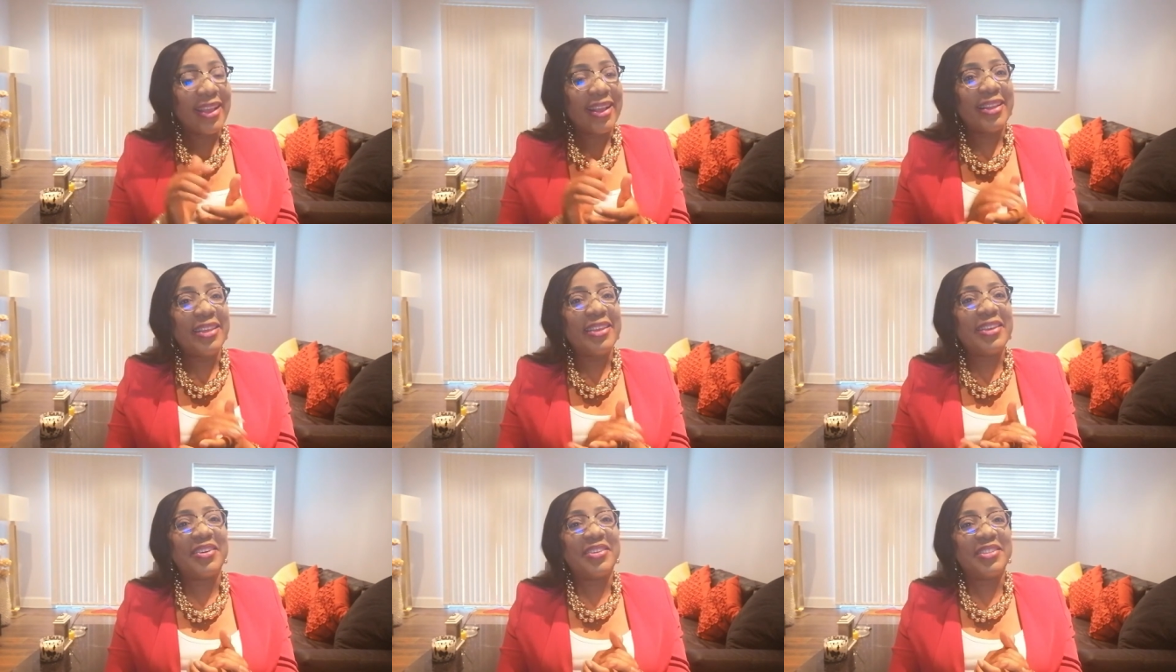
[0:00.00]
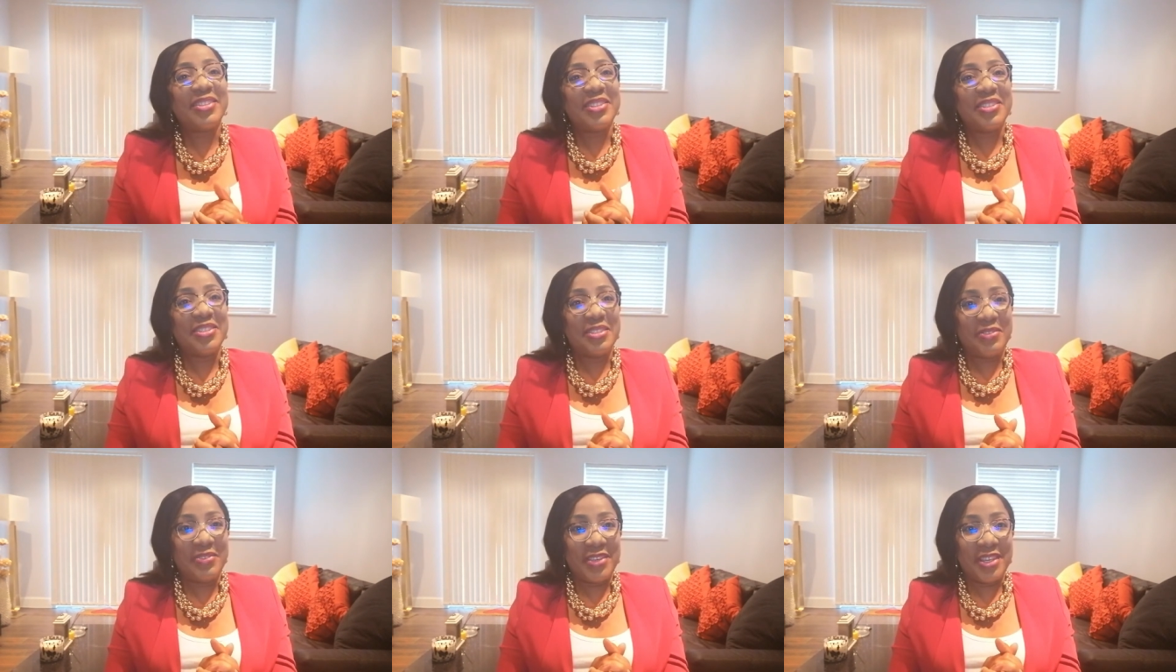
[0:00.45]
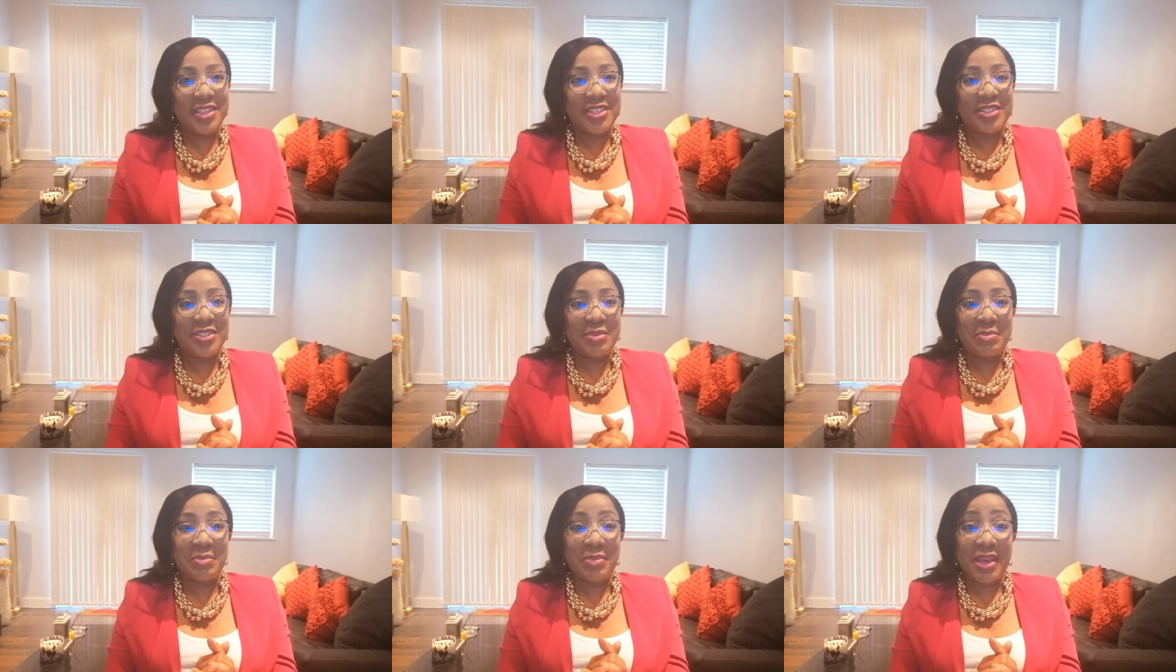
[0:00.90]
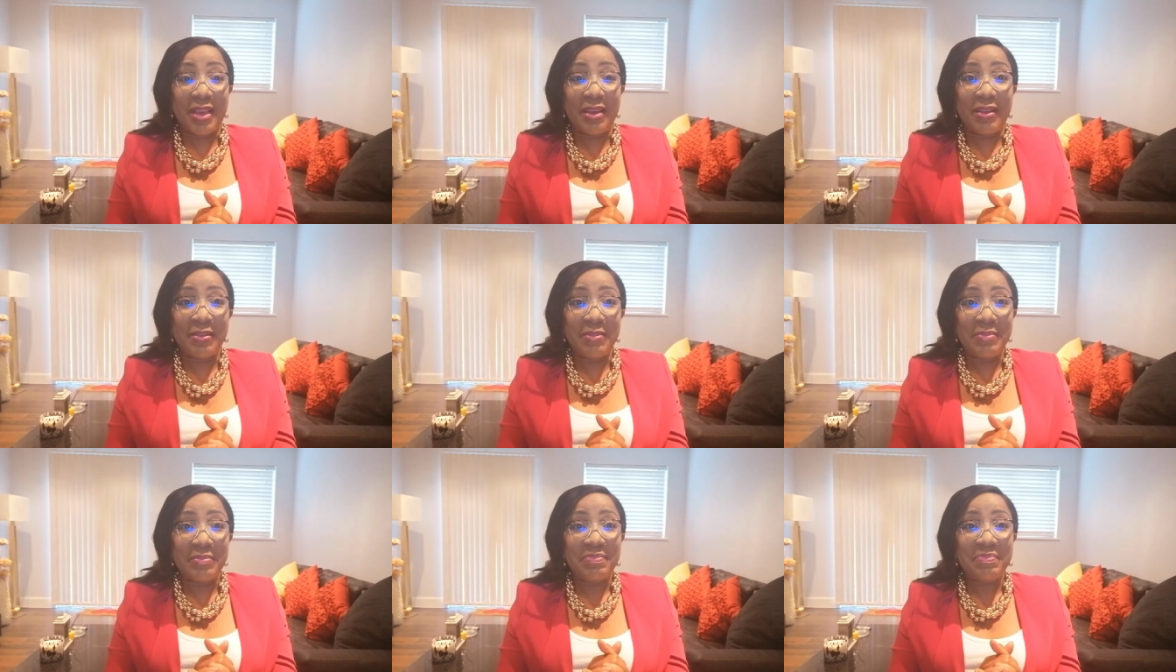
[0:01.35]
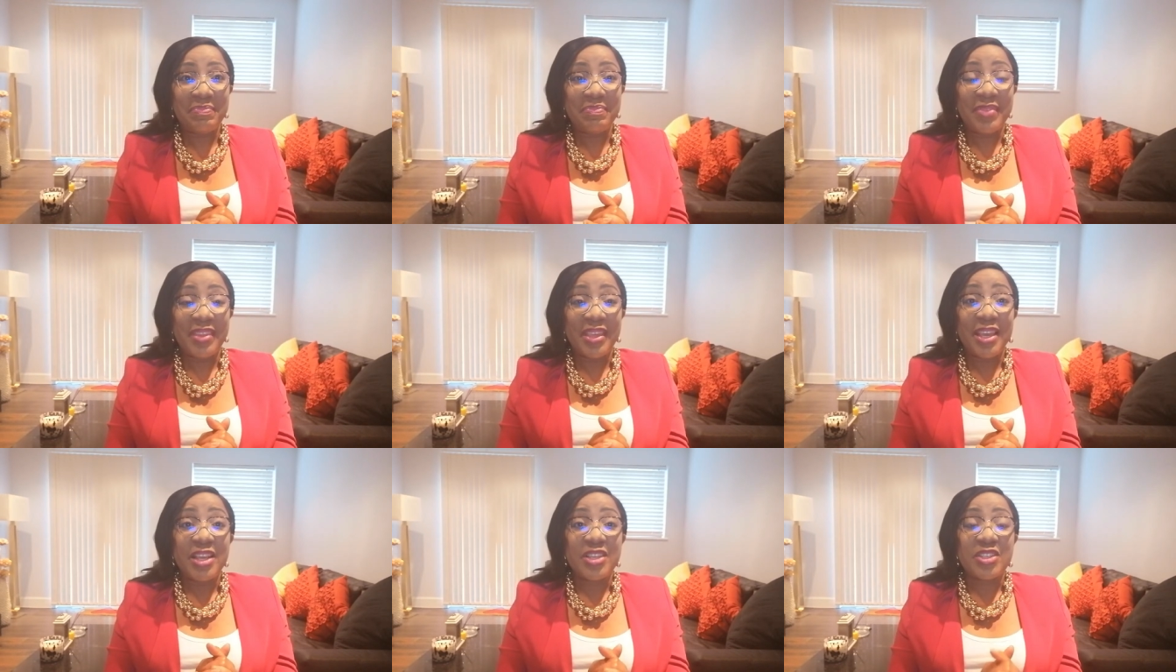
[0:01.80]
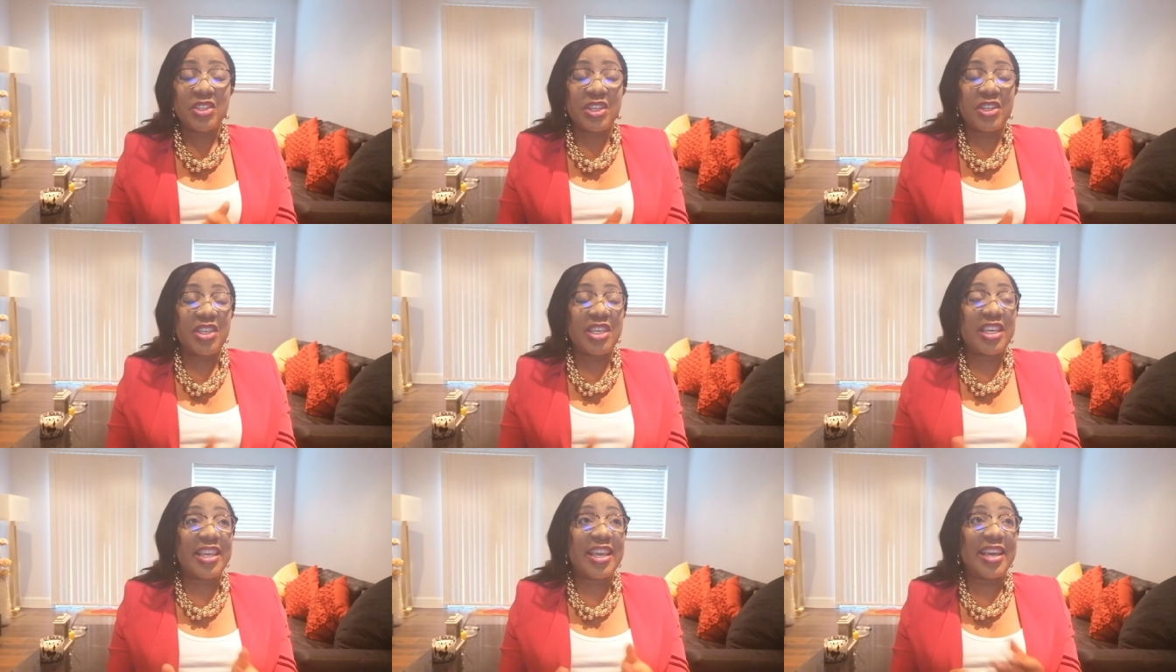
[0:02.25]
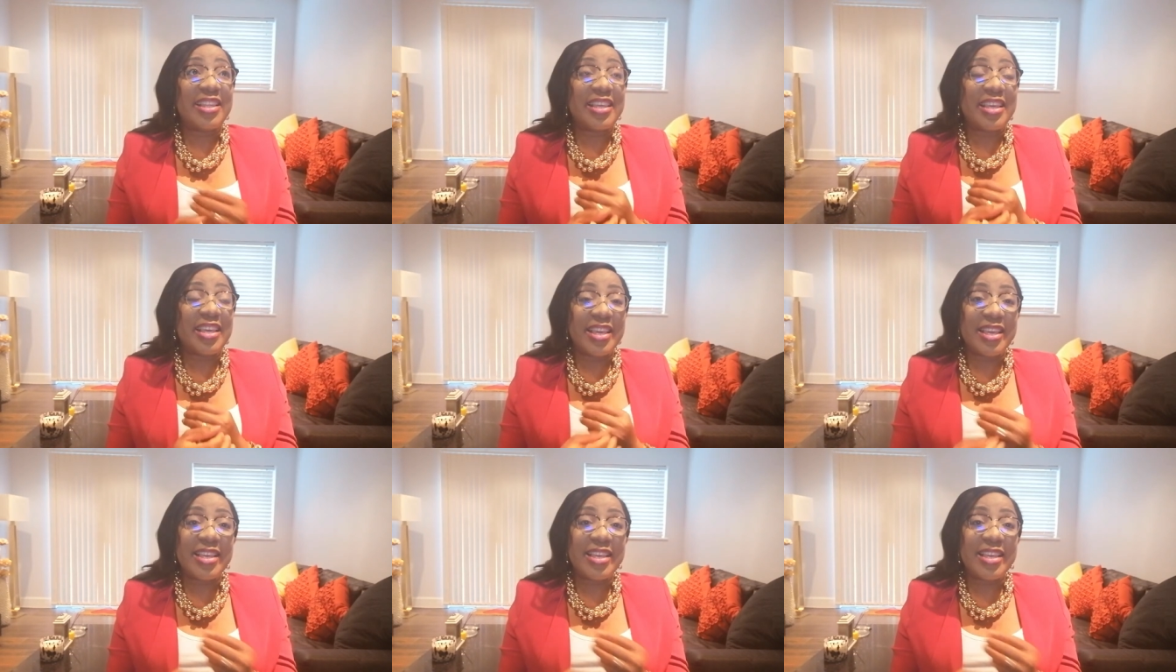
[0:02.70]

Click on the notification bell so that you can get